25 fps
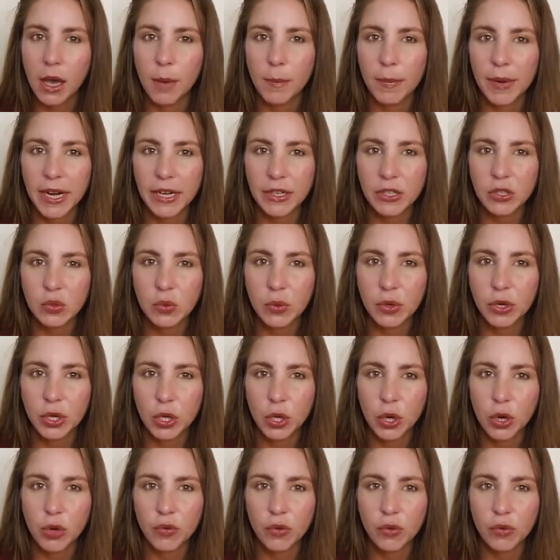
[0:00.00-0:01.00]
but I just want to
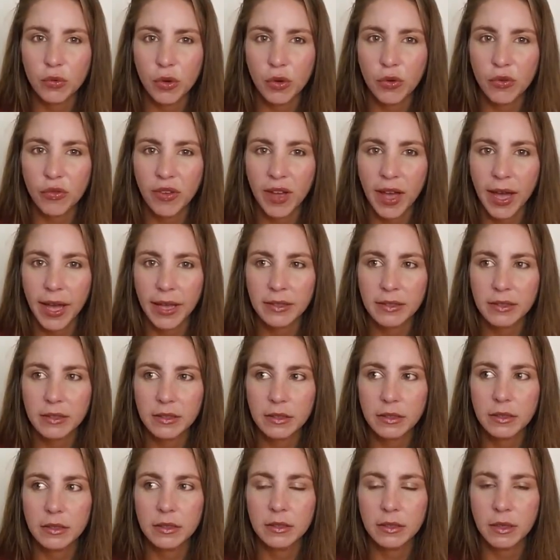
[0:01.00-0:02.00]
go over real
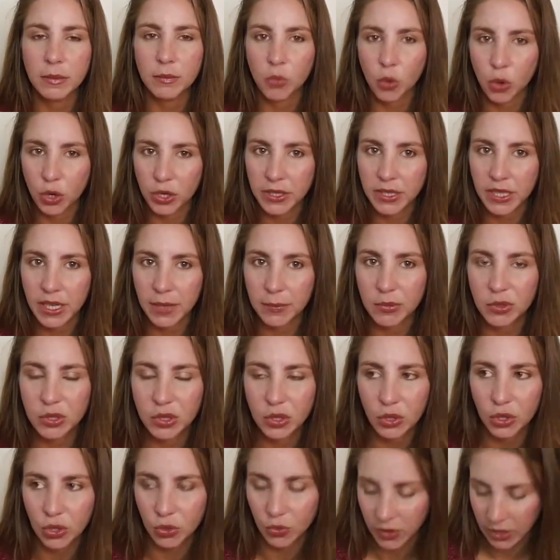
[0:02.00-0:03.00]
fast some more tips
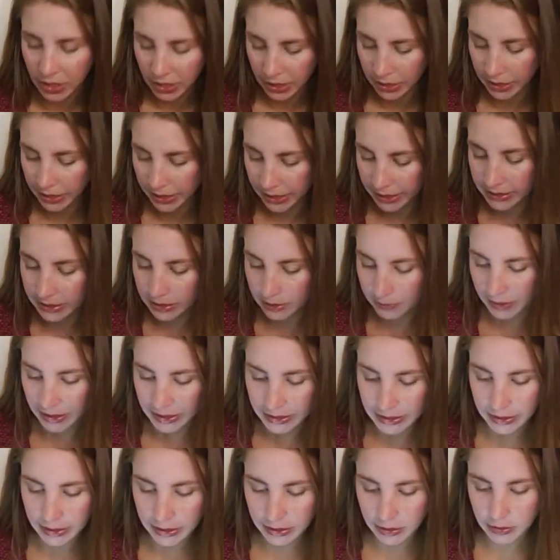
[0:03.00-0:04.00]
so you can get some
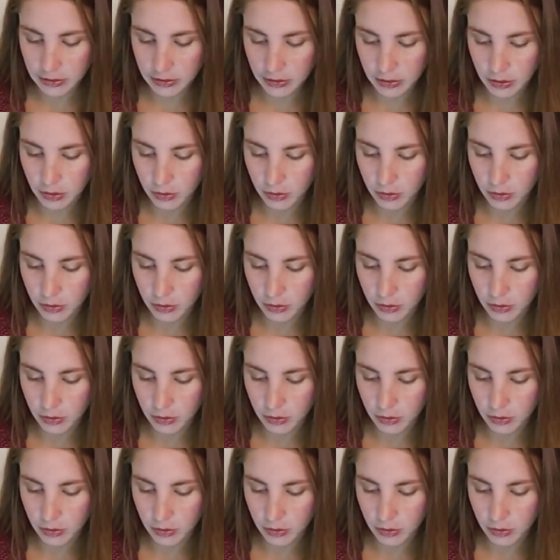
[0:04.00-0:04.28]
ideas.